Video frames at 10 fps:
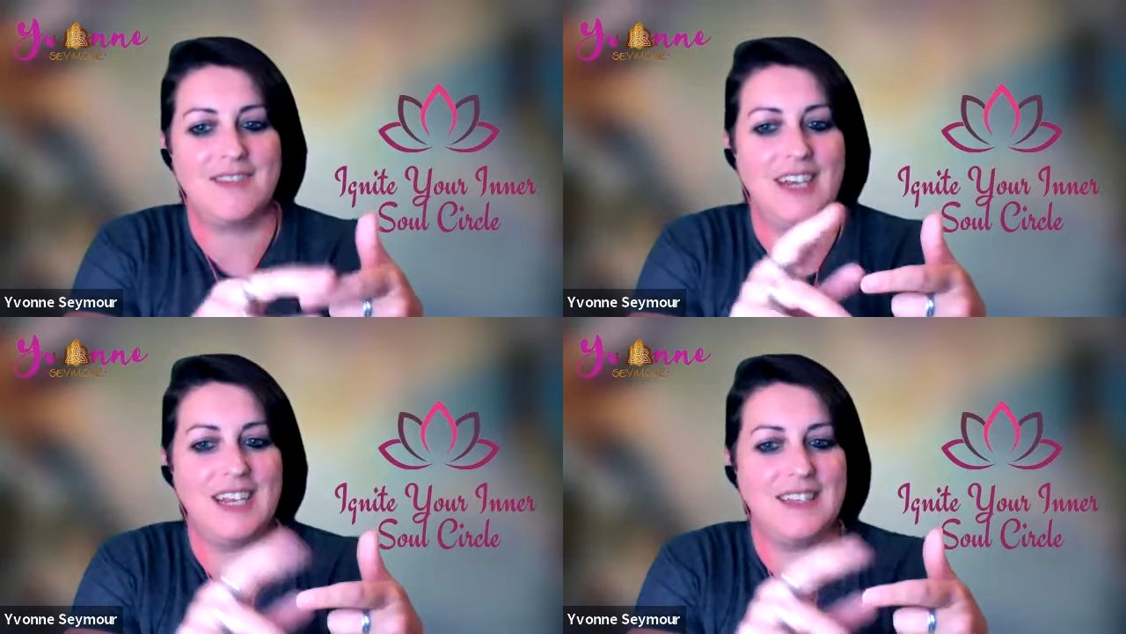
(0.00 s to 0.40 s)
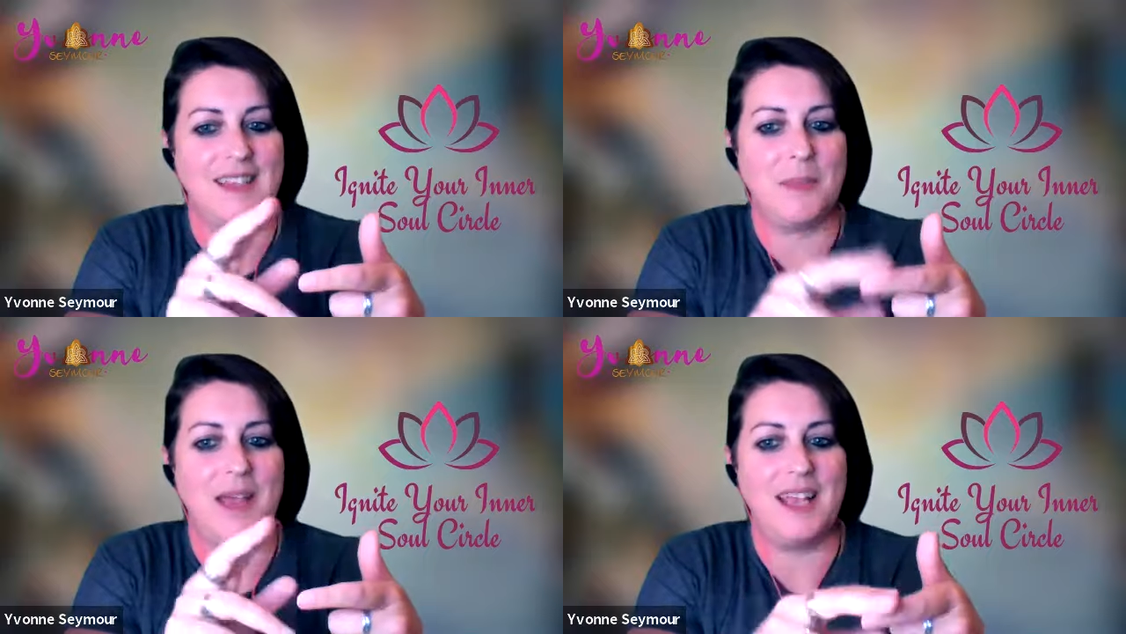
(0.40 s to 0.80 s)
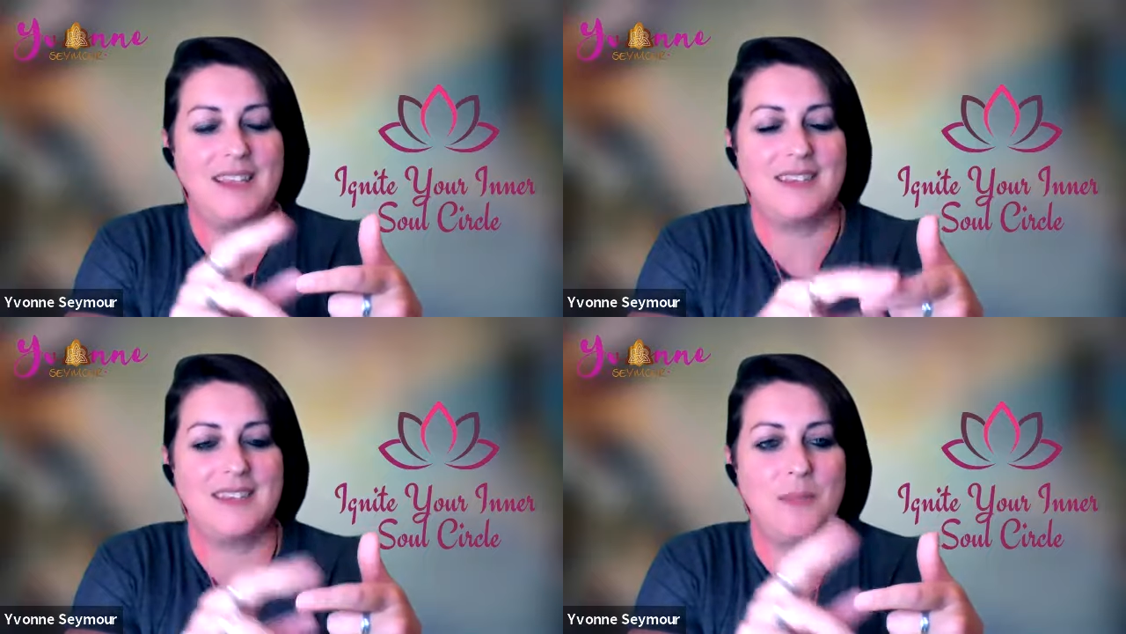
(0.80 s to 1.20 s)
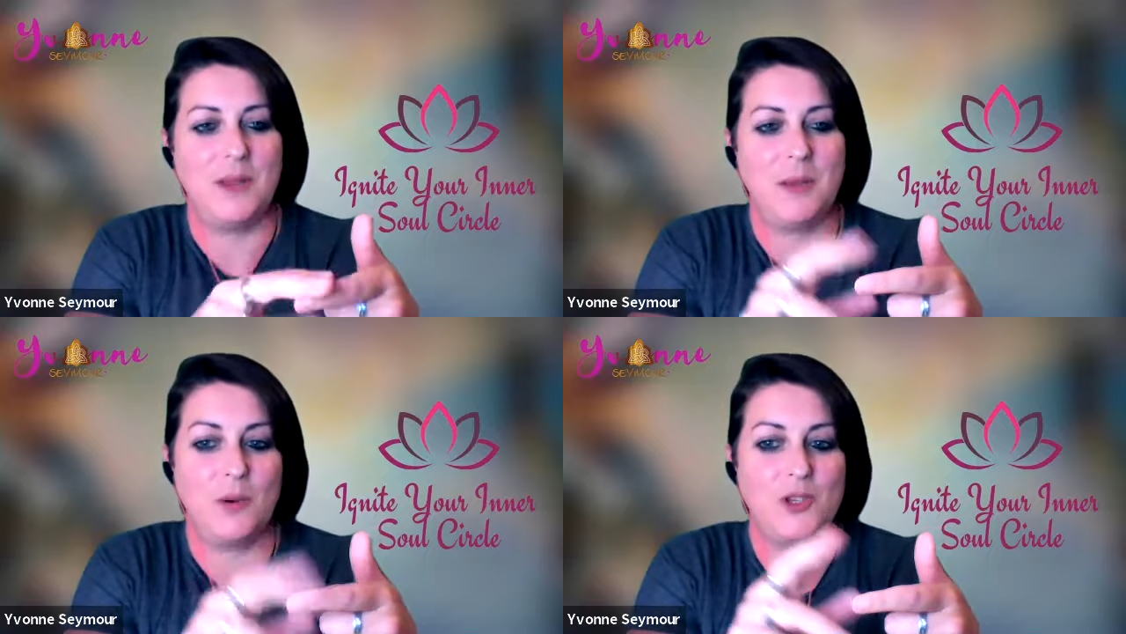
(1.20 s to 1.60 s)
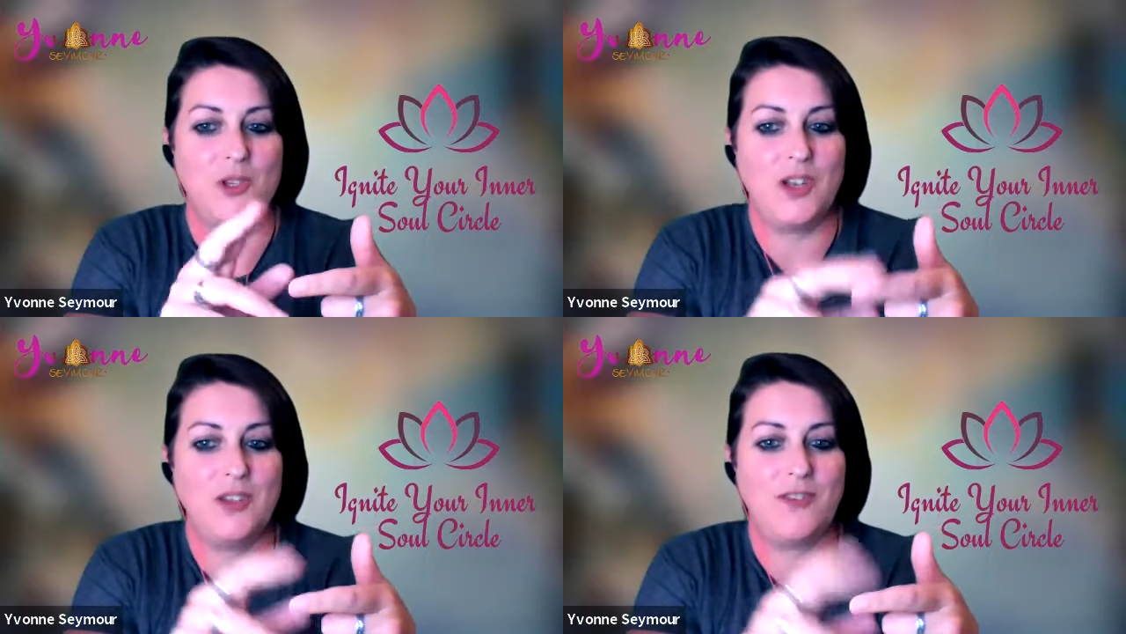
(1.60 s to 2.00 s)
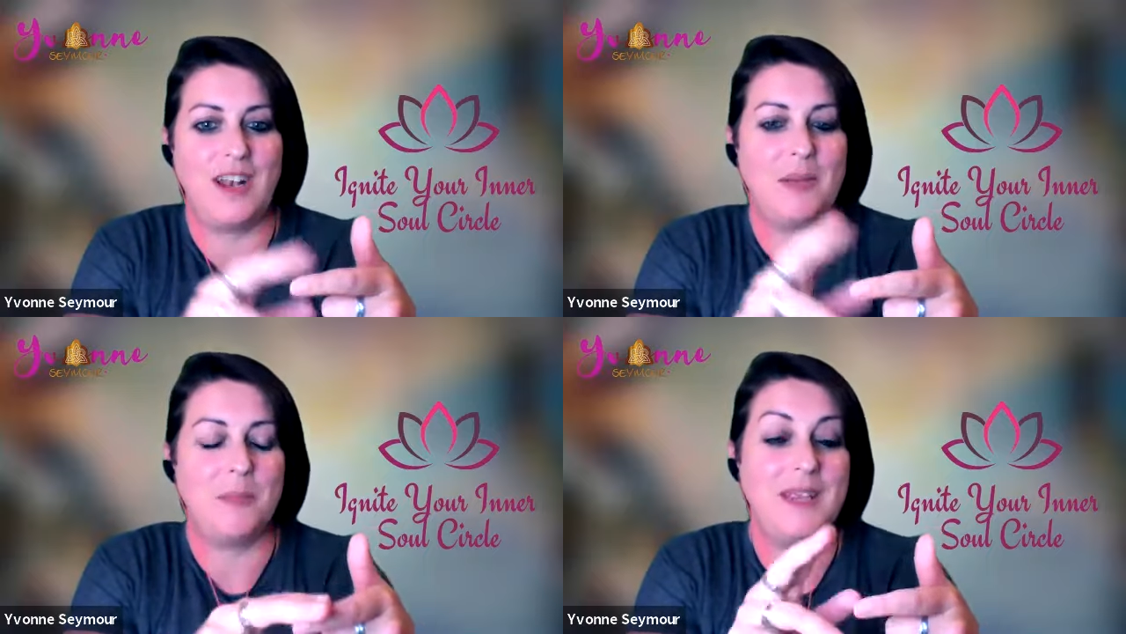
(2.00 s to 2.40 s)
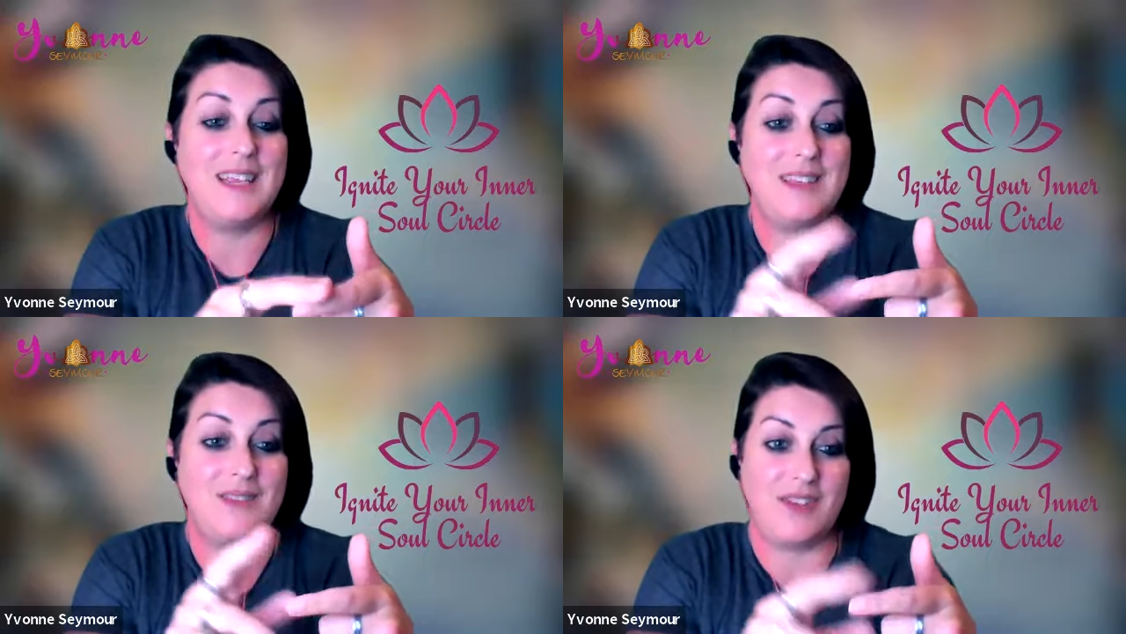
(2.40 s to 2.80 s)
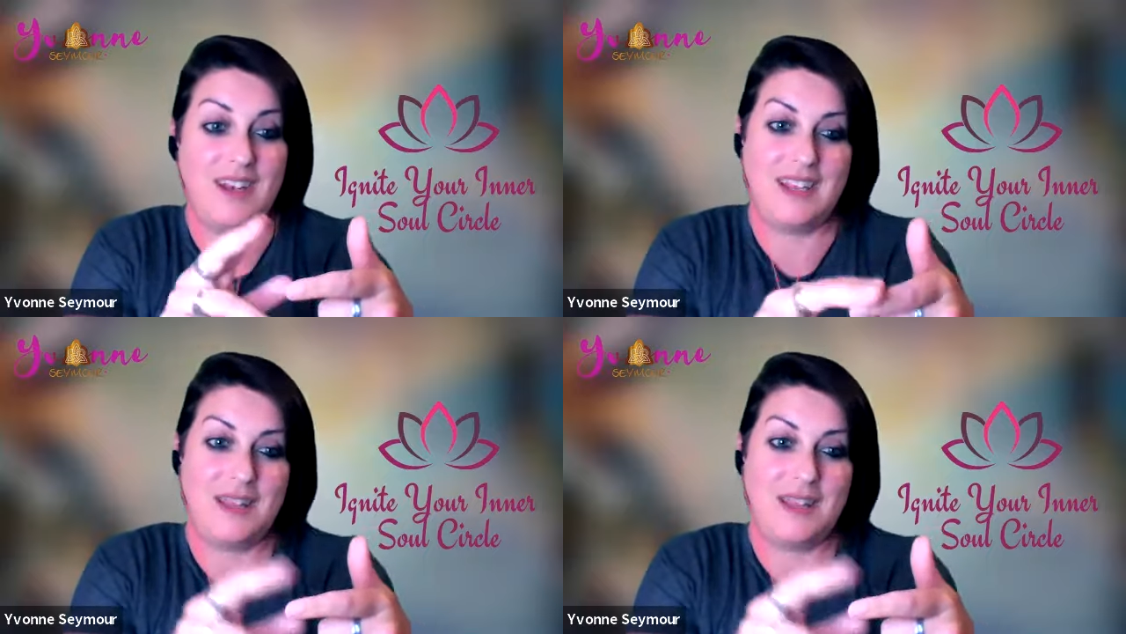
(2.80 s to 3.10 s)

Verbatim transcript: releasing the past, being more joyful and peaceful